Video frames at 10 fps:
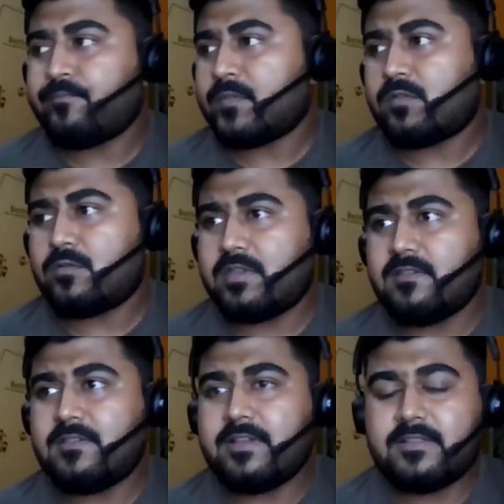so mm.
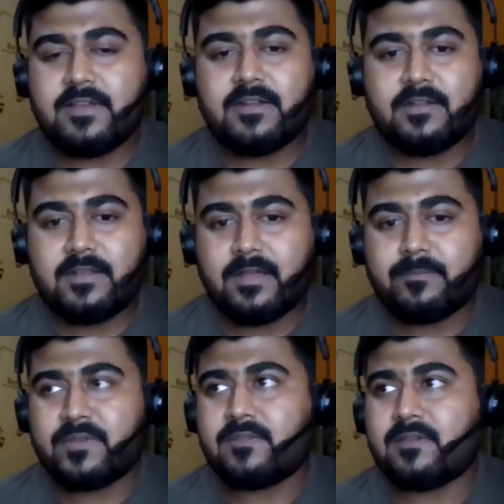things like that it
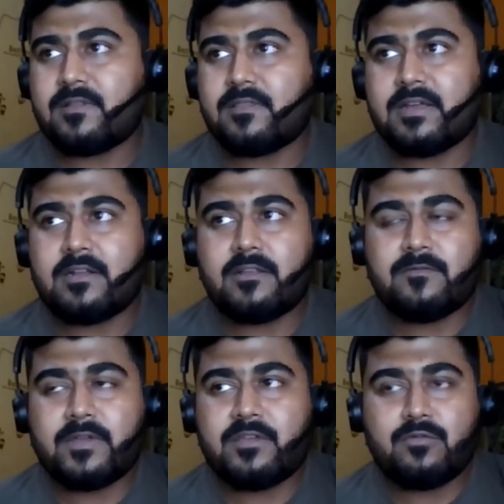happens and that is
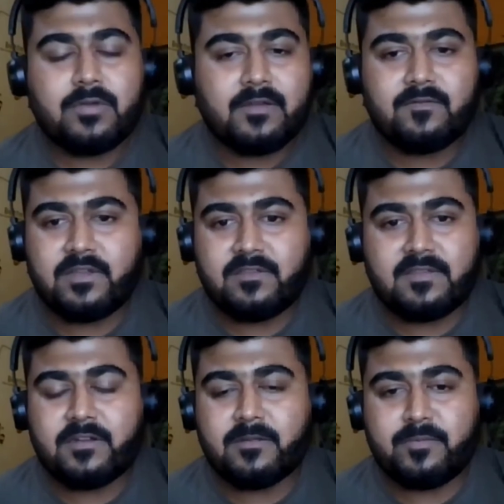why you have the
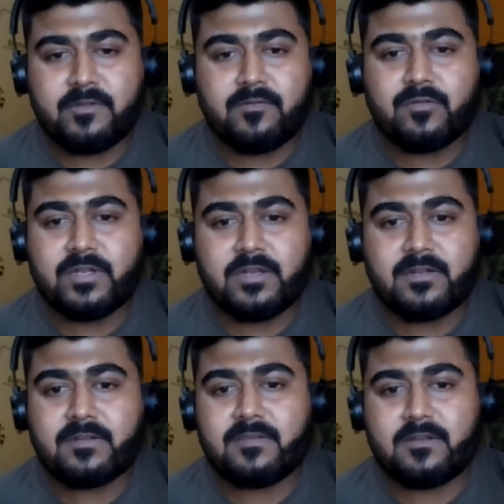insider preview
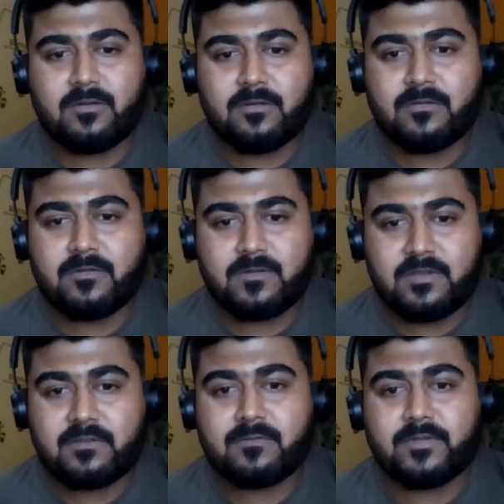tenants and all those
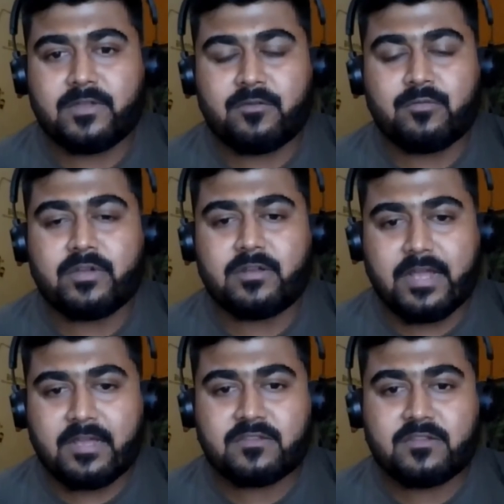things where you can
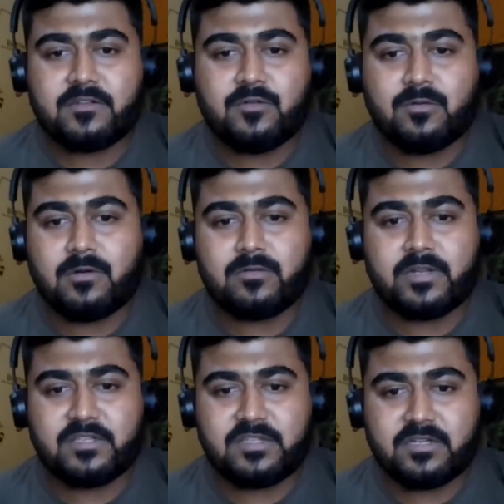actually go out
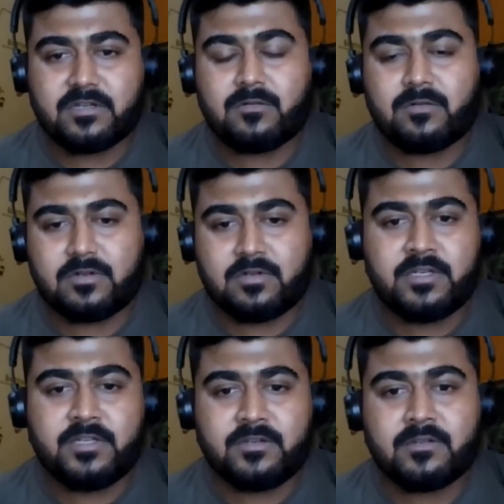and check out
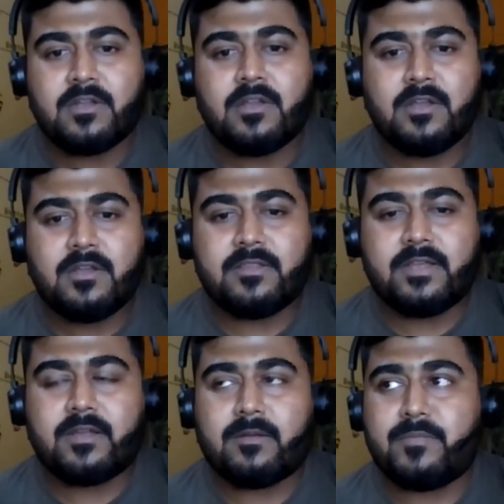earlier
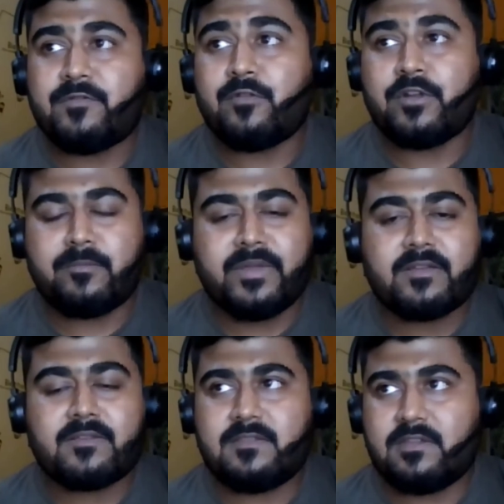than before it
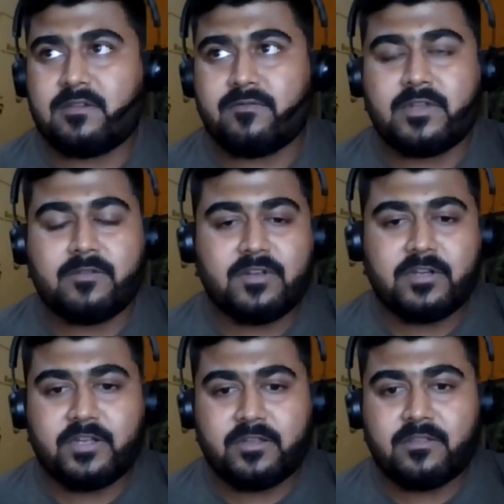makes the
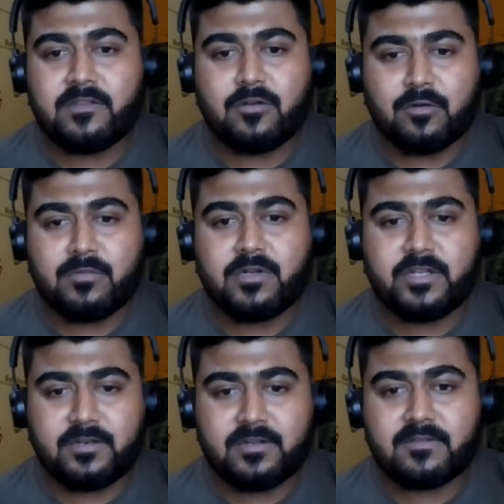availability in the normal
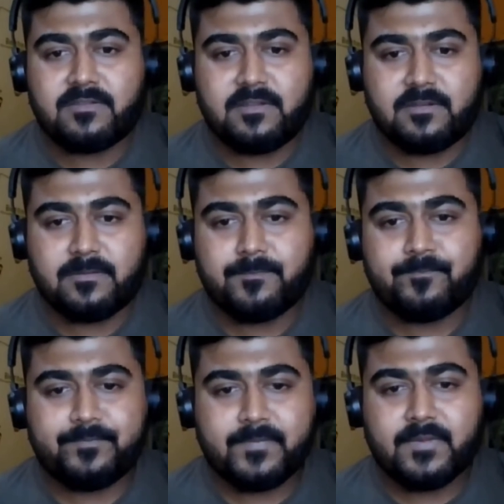tenants there
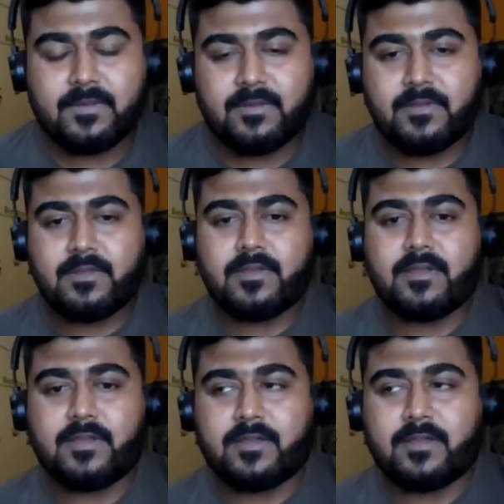yep
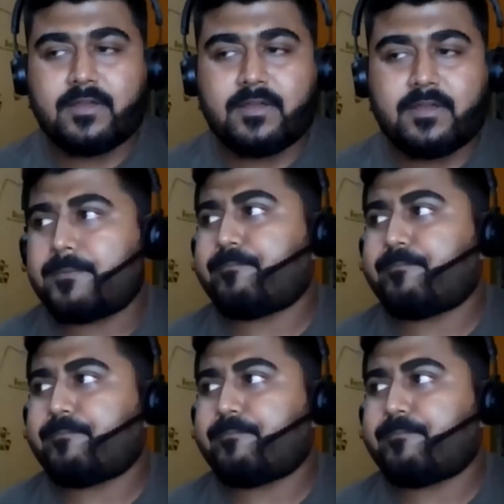and